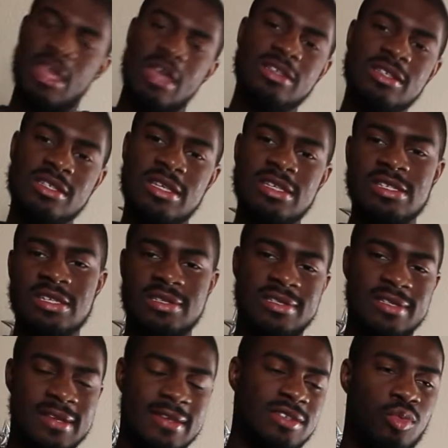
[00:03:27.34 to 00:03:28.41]
it's just, it's, just,
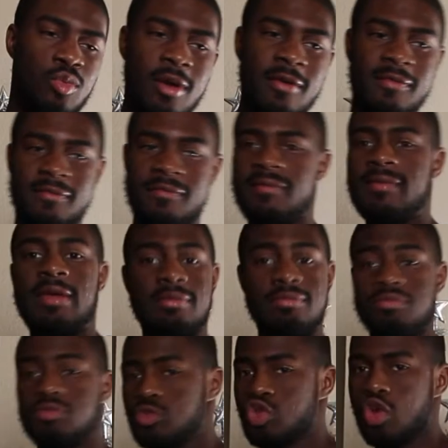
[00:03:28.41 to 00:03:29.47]
it's a rough
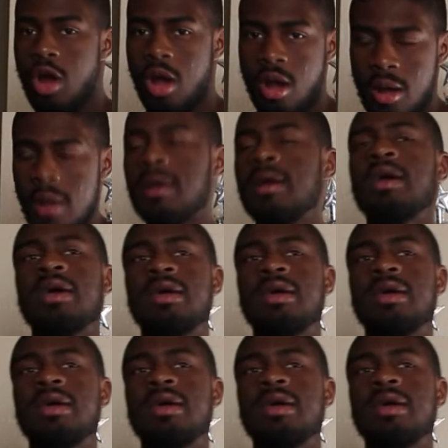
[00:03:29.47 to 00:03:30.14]
draw.